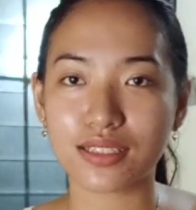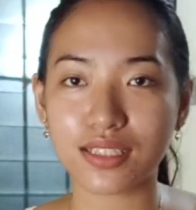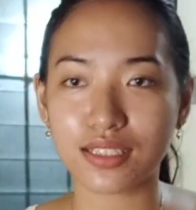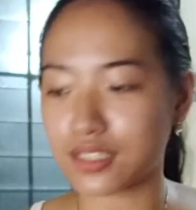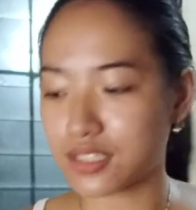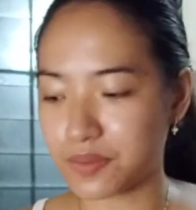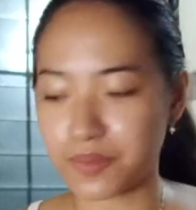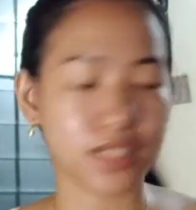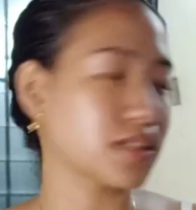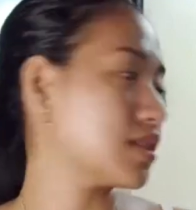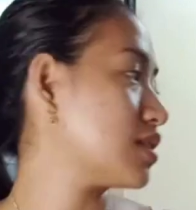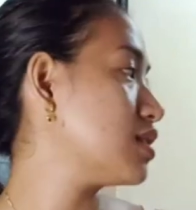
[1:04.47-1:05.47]
it doesn't
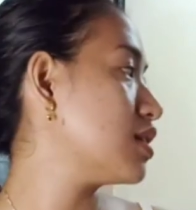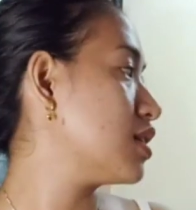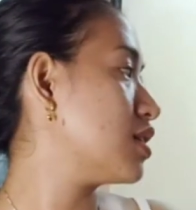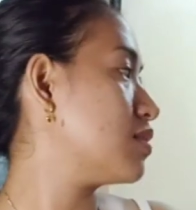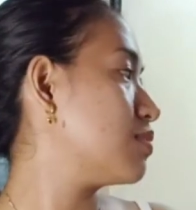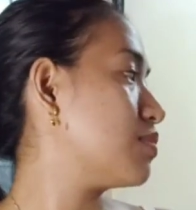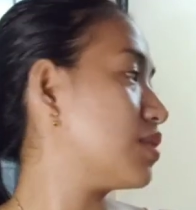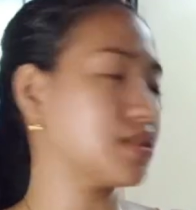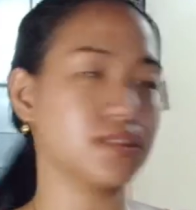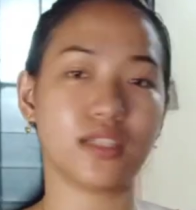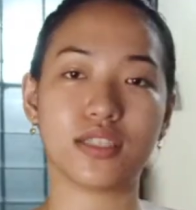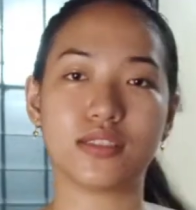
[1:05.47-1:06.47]
smell good,
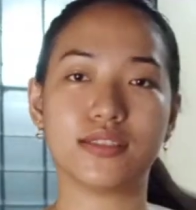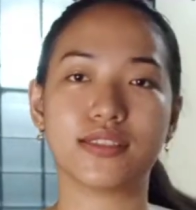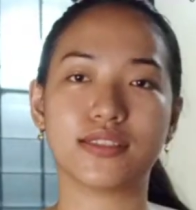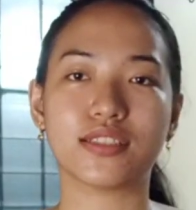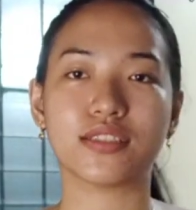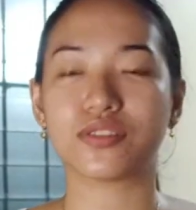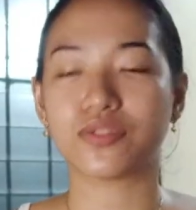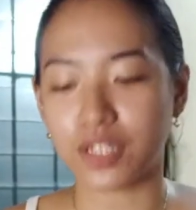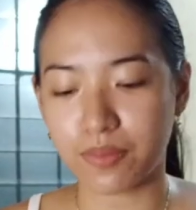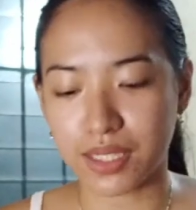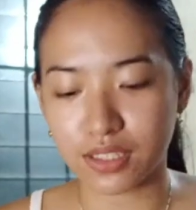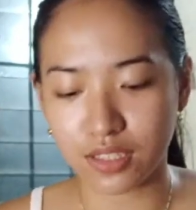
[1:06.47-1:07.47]
but doesn't
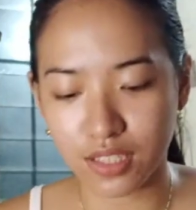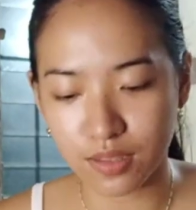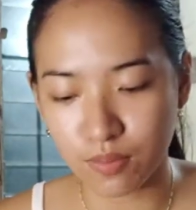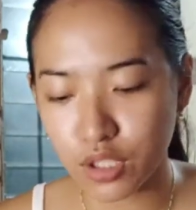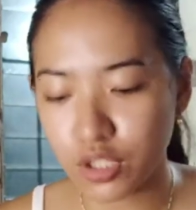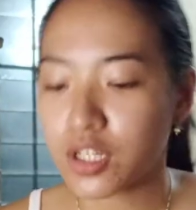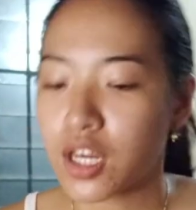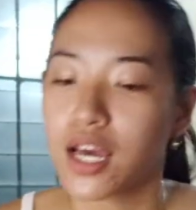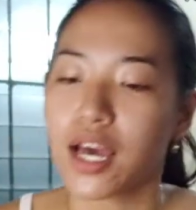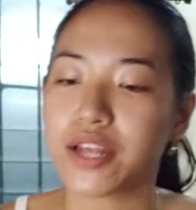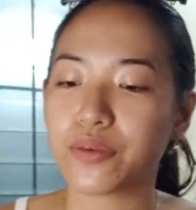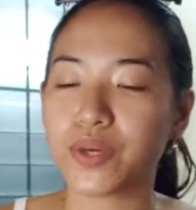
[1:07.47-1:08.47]
really matter that much.
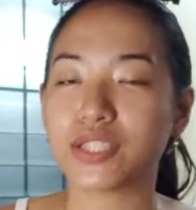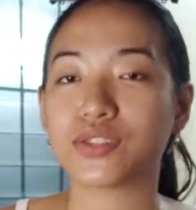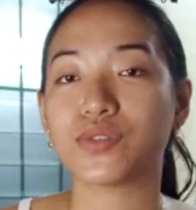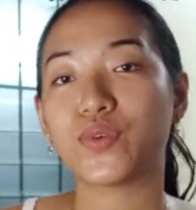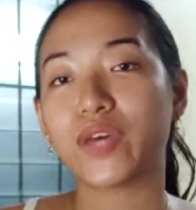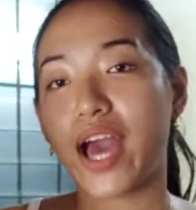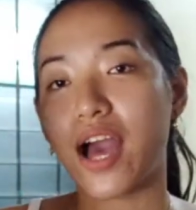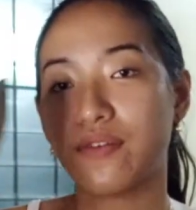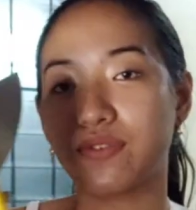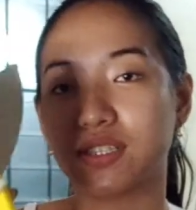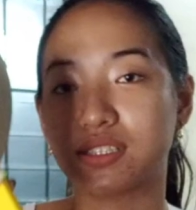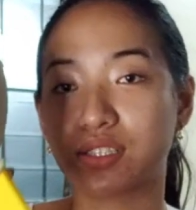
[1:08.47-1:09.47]
Anyway, so we
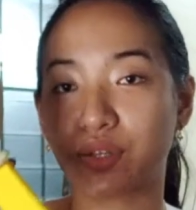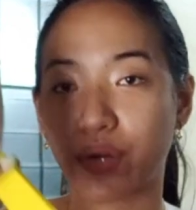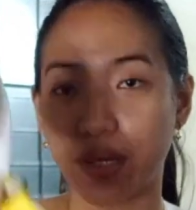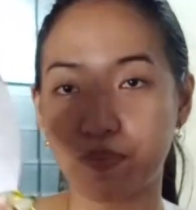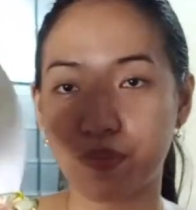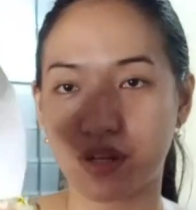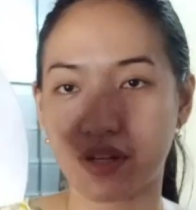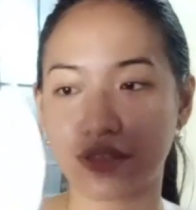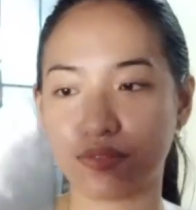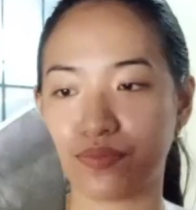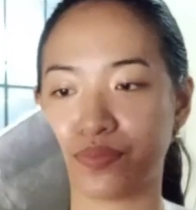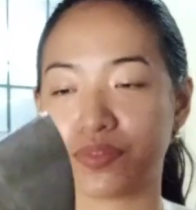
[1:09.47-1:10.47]
have a scraper.